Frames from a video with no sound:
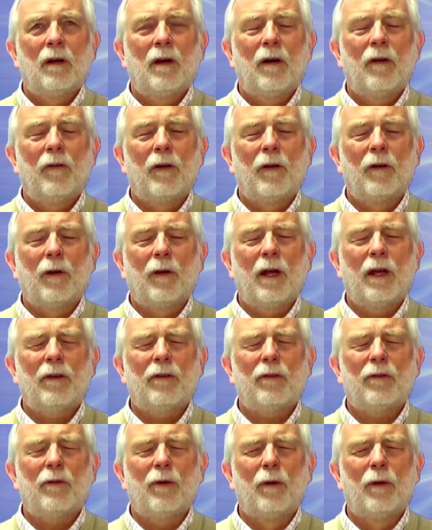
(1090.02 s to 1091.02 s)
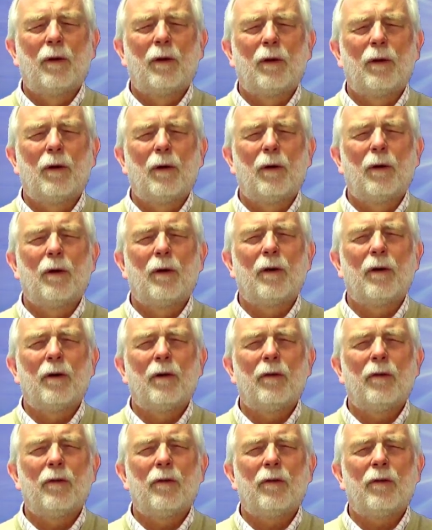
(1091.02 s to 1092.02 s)
of the great solar
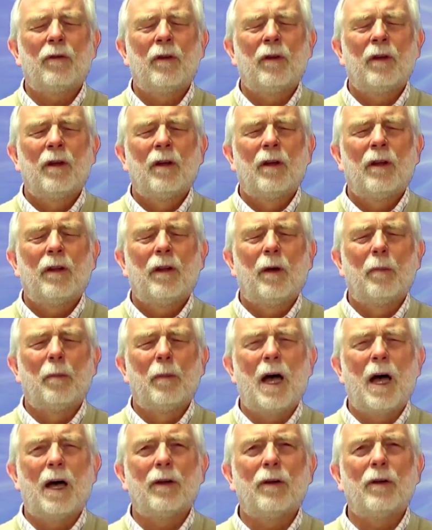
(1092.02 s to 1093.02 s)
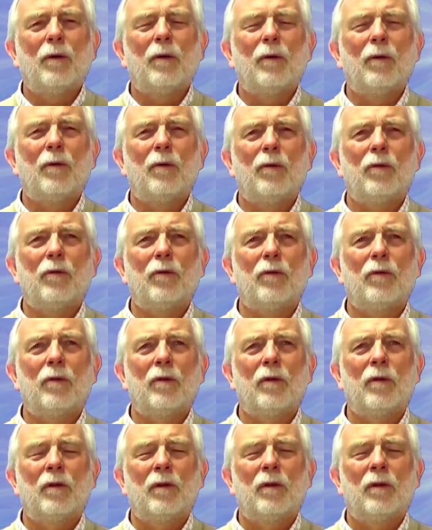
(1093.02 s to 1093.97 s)
lords, the Manus,